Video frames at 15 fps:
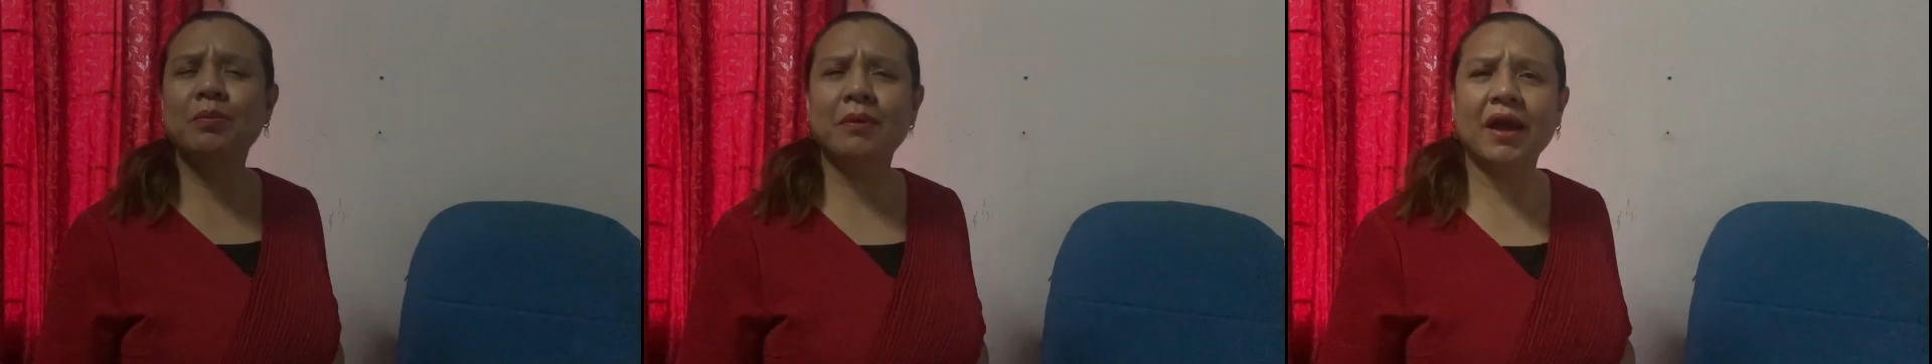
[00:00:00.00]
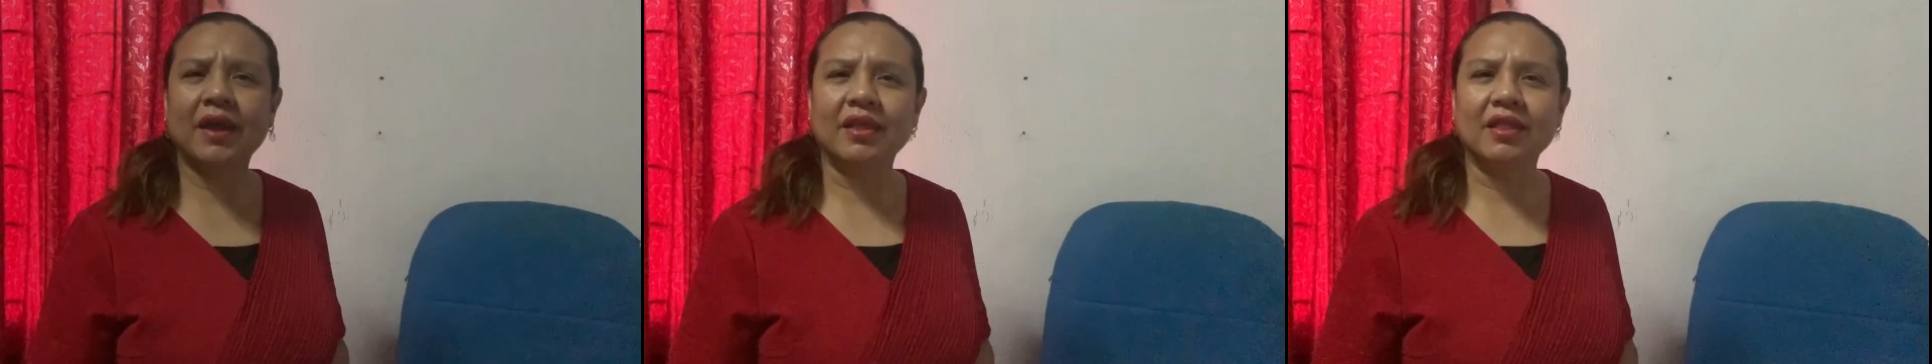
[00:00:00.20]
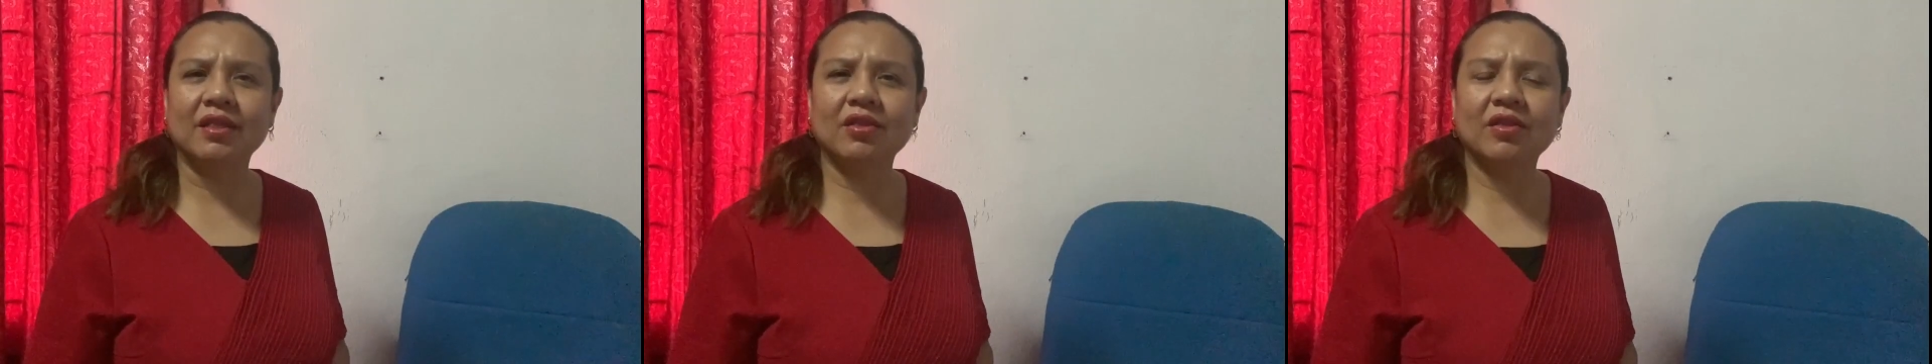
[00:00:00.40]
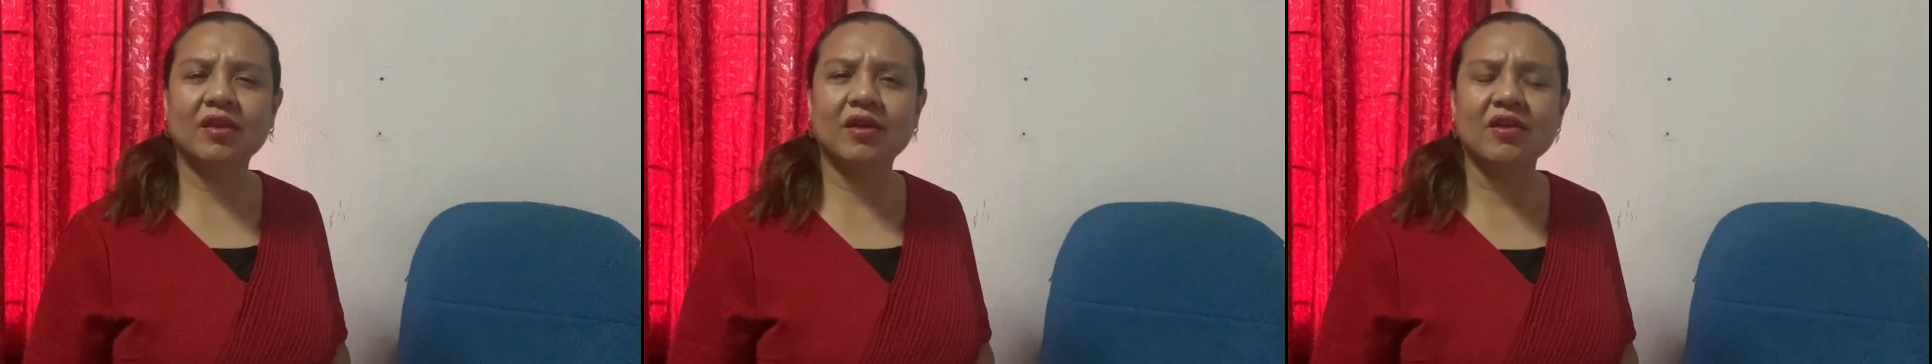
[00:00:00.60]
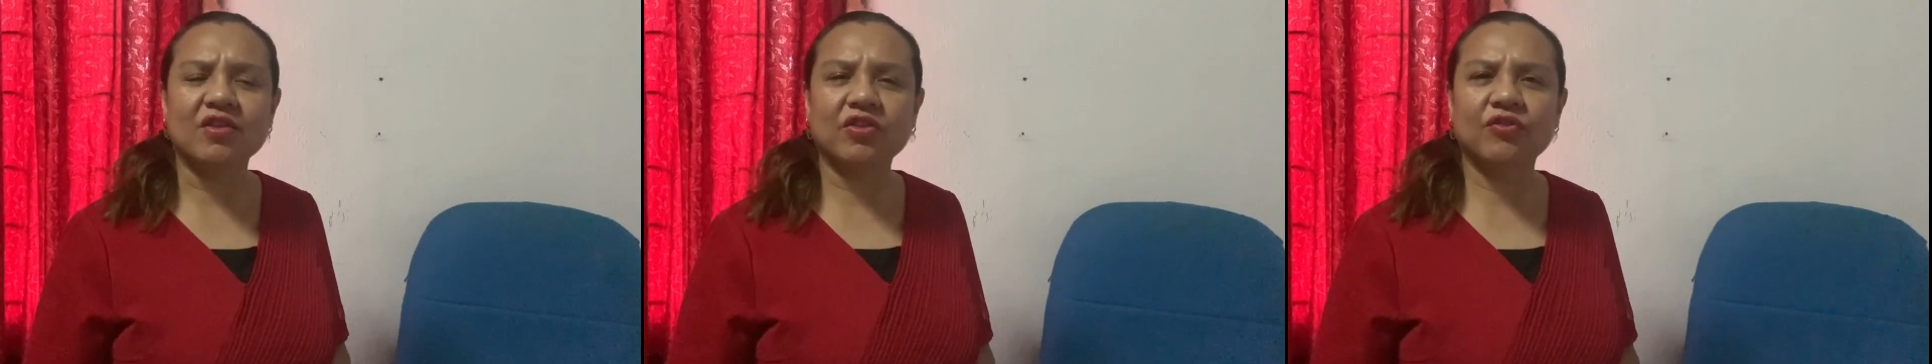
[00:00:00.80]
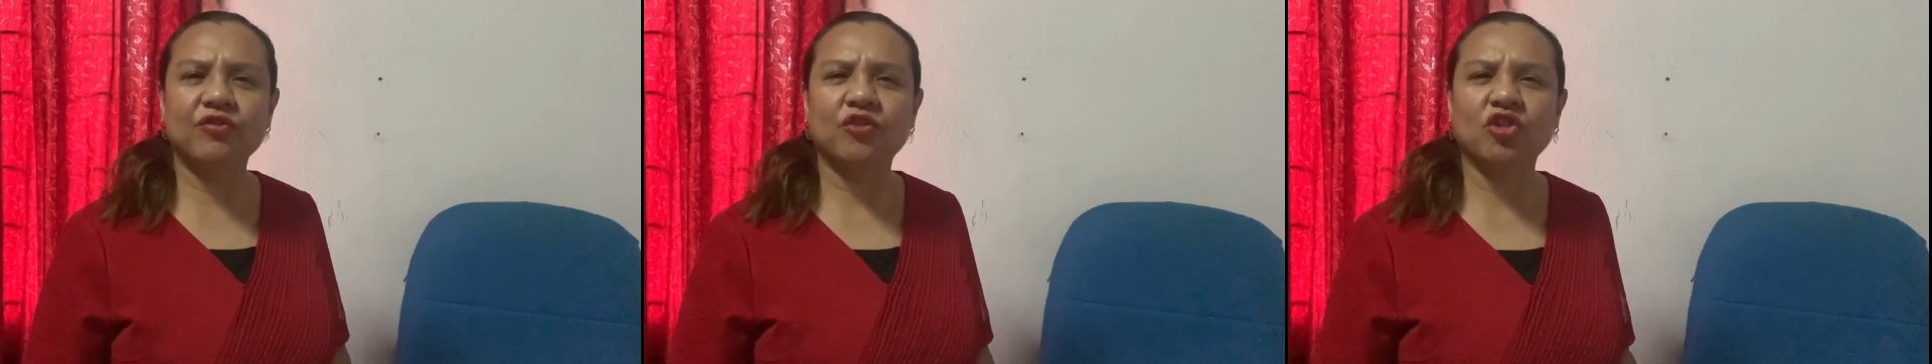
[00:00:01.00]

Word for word: mind thirsts for